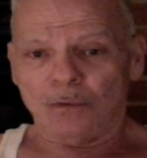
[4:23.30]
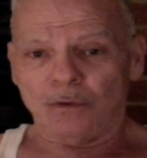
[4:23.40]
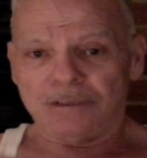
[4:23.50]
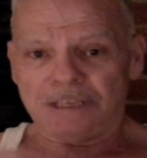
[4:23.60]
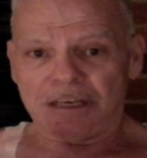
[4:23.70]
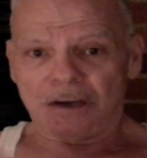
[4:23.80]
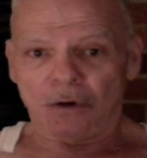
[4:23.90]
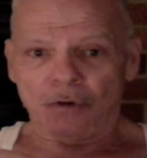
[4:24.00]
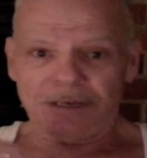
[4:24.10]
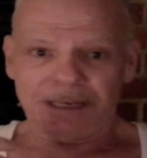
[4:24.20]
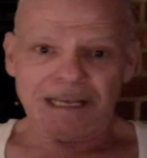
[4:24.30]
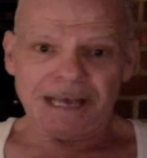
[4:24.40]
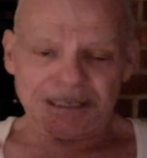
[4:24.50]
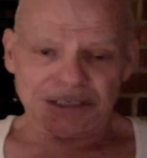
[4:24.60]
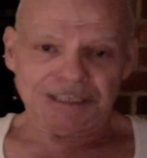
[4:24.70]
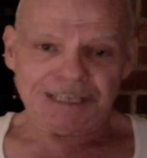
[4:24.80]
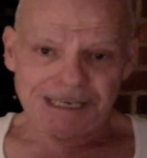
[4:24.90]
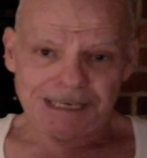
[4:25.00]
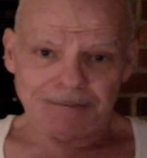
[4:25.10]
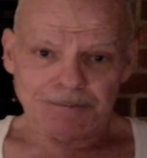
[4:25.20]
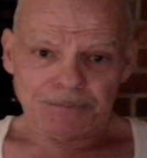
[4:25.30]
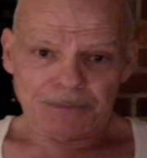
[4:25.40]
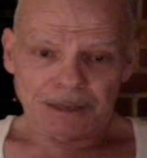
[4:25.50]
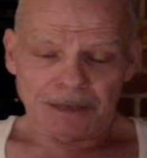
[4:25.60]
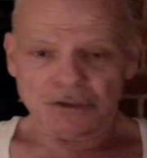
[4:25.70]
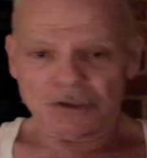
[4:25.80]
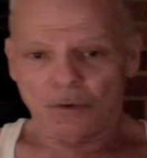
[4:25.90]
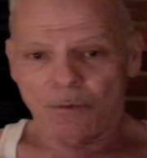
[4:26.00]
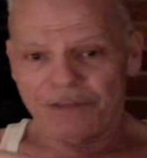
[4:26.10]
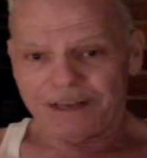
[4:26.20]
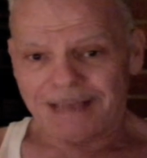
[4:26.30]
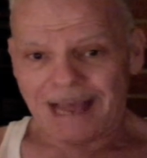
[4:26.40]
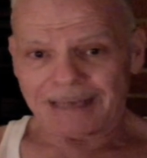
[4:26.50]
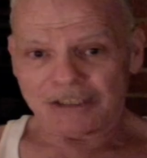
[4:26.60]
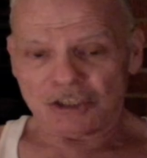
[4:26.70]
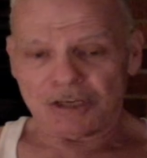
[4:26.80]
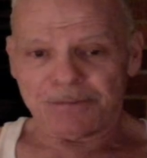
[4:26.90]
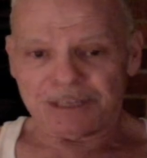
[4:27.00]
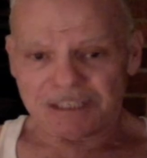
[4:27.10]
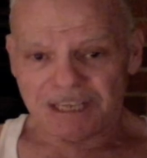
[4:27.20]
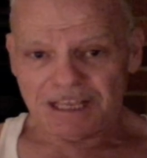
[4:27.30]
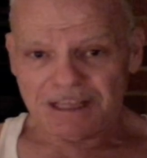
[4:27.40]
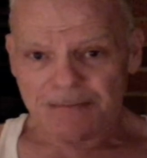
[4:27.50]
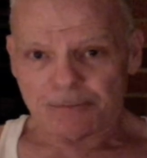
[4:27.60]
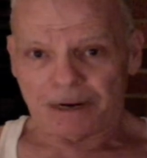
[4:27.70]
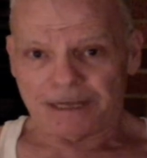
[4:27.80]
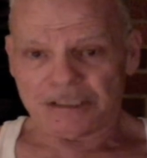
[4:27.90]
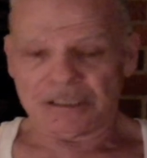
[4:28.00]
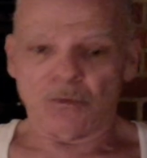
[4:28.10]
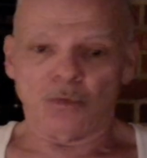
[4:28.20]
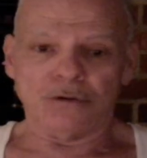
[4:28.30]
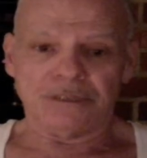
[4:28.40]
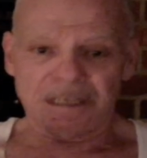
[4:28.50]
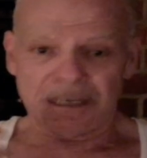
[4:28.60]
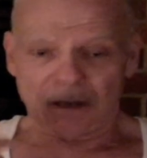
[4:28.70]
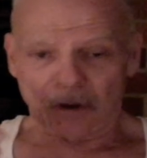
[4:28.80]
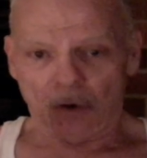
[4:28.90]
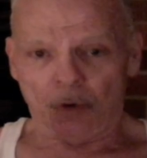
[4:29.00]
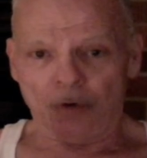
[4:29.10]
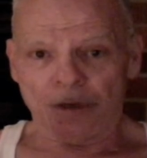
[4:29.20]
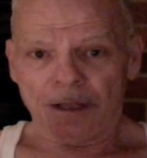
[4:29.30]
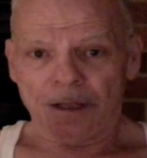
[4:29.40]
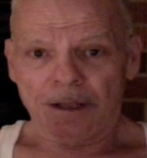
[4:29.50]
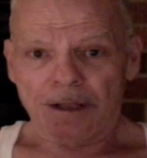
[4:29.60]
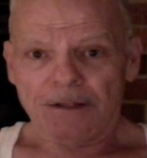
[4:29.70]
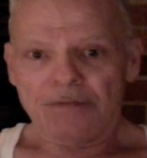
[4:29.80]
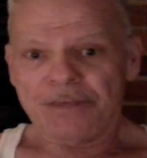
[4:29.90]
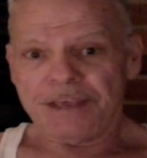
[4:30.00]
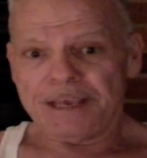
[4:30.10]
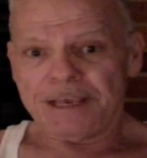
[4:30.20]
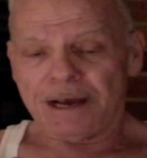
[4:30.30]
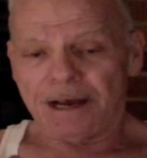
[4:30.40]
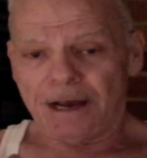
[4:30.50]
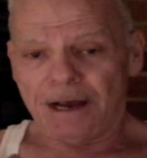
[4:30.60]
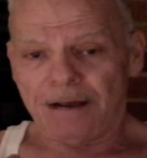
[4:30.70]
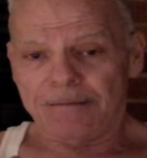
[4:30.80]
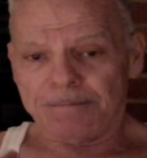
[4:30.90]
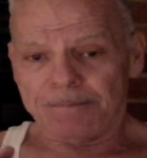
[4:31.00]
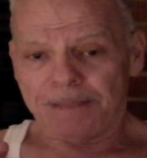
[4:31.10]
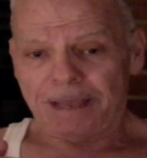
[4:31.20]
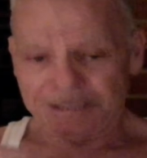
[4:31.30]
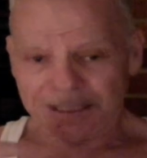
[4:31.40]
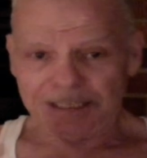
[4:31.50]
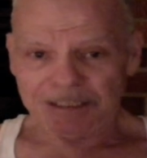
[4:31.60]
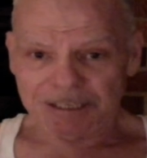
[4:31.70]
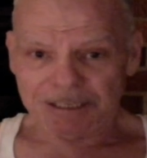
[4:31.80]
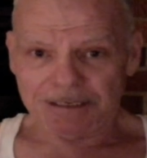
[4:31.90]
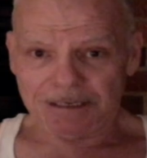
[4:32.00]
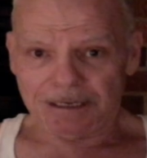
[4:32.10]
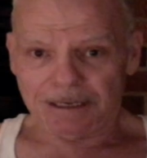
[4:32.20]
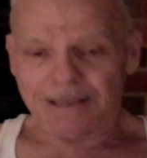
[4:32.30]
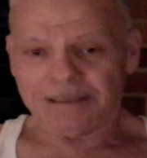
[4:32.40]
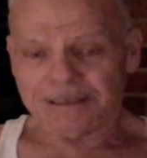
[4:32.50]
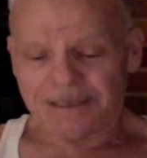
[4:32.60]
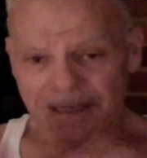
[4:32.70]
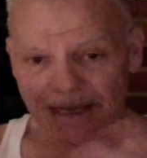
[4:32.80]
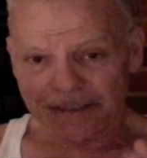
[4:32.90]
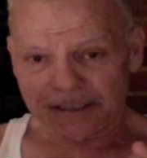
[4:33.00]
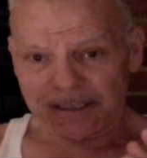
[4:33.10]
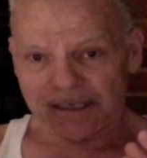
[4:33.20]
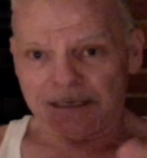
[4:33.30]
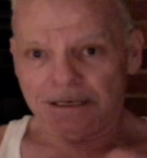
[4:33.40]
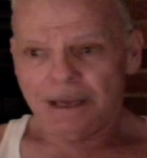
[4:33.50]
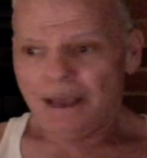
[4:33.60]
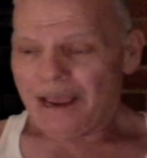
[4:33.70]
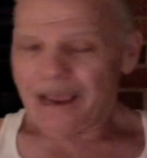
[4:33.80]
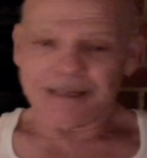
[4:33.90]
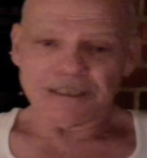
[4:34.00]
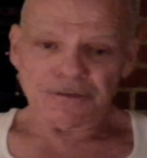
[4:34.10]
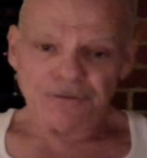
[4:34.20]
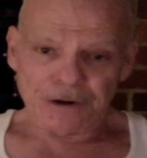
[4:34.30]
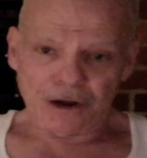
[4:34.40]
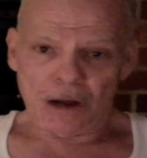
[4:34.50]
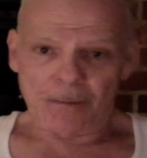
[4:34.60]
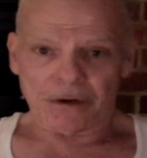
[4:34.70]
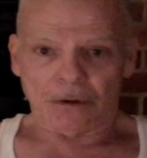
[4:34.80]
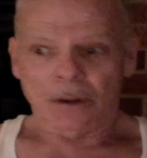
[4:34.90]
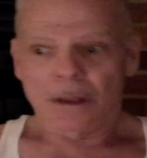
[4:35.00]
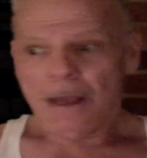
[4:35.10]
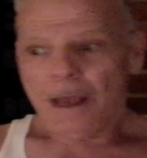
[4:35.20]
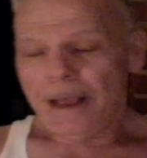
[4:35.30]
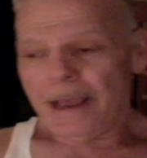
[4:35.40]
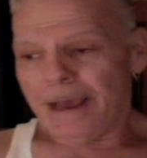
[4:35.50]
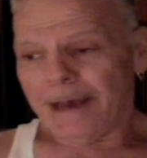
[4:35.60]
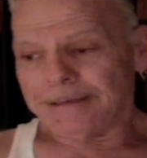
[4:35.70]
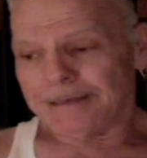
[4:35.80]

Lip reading: decode DSD. So the DAC chip that's in the Bryston will decode the SACD into DSD, and it's phenomenal. And